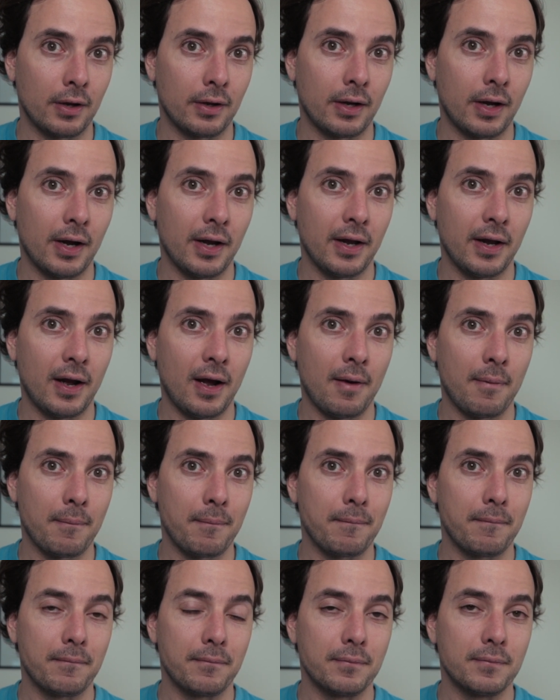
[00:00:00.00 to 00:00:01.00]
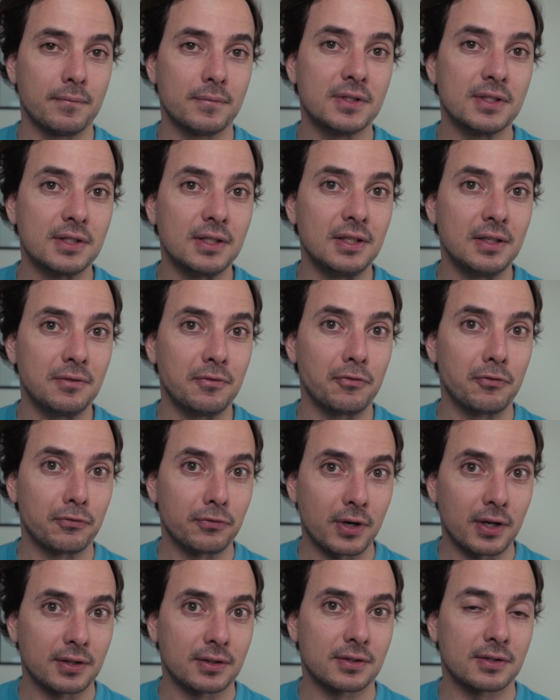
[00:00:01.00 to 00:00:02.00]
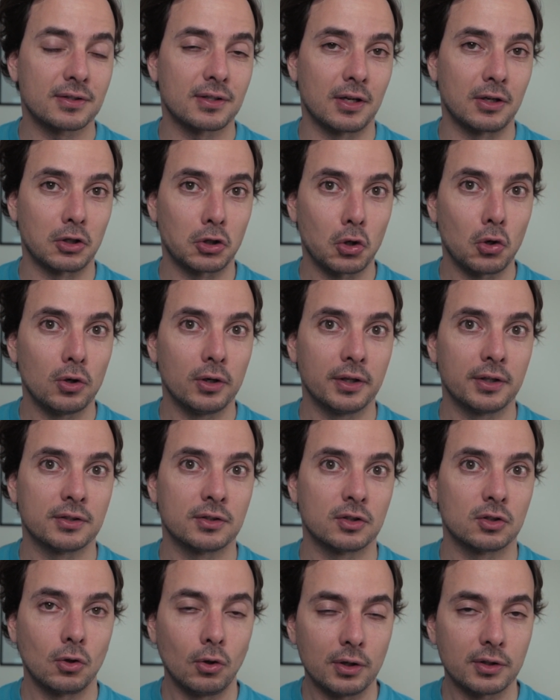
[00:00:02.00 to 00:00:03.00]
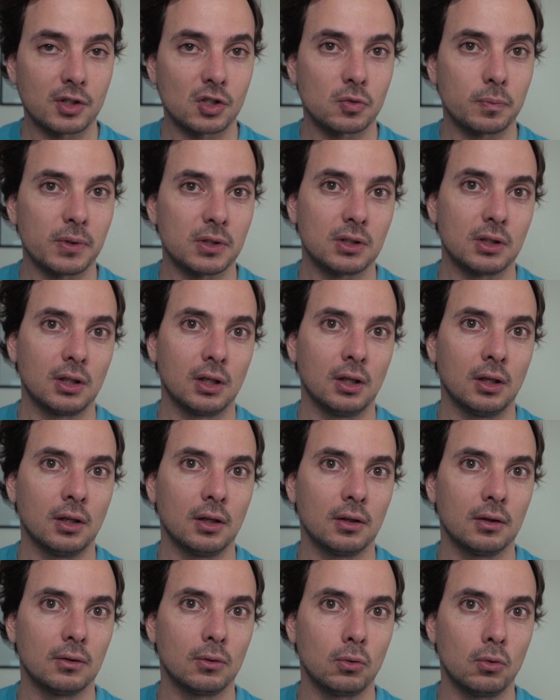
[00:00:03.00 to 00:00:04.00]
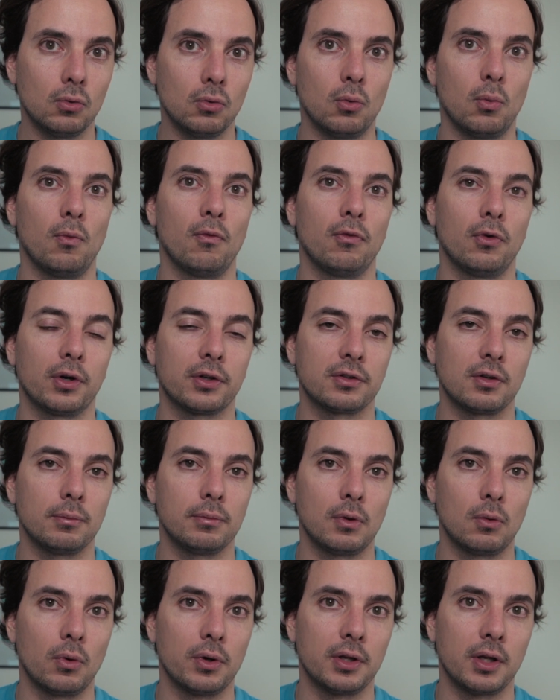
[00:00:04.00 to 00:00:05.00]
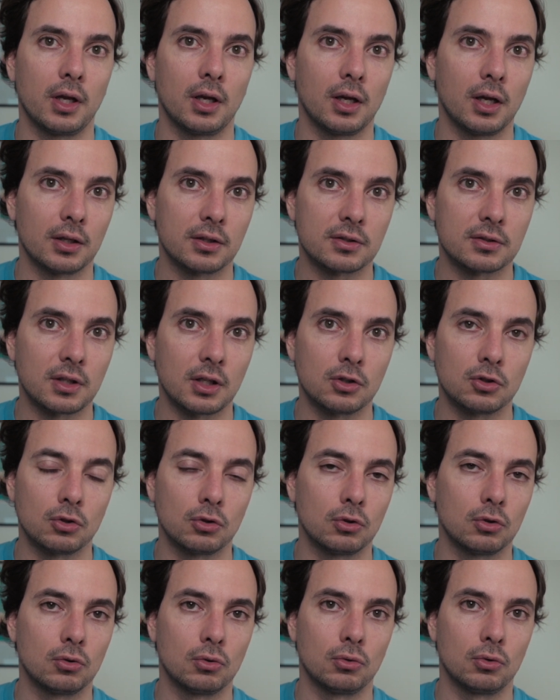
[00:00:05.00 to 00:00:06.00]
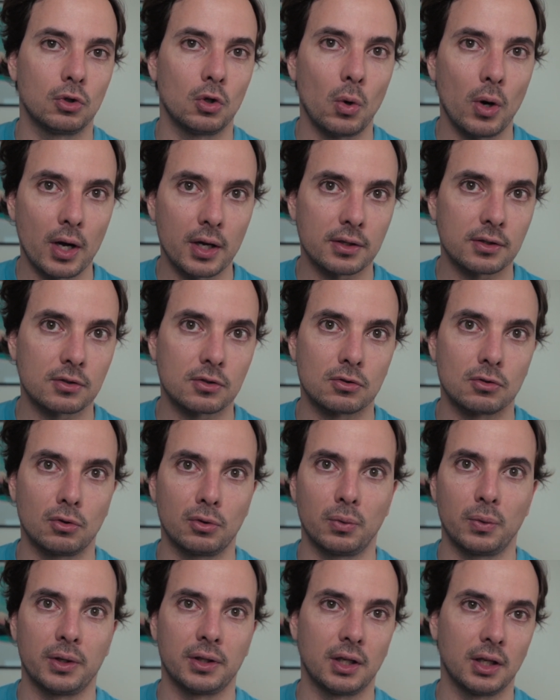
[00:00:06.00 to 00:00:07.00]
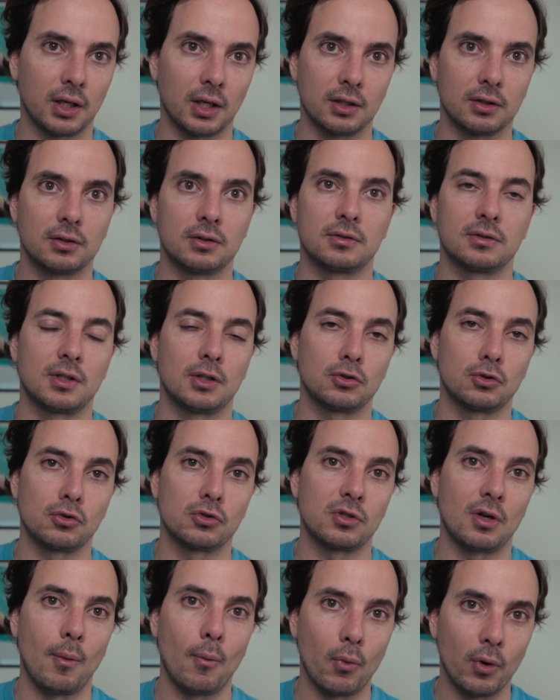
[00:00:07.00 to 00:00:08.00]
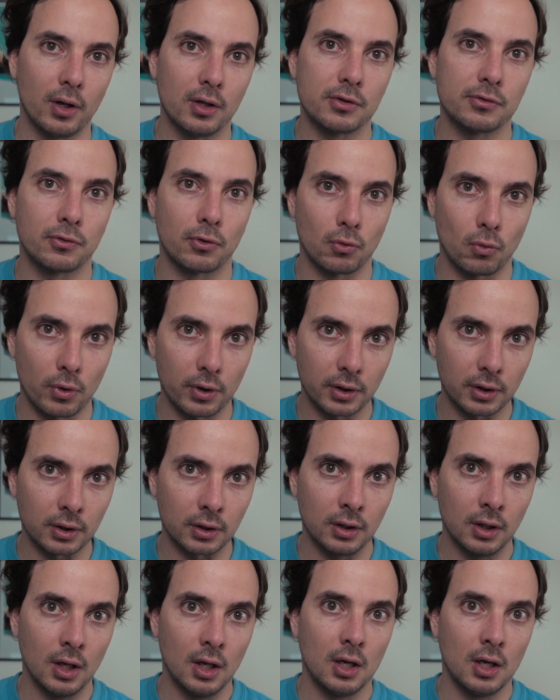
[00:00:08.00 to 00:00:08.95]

I have seen friends and colleagues especially, who, for example, when they get stationed to US or when they get stationed somewhere else for work,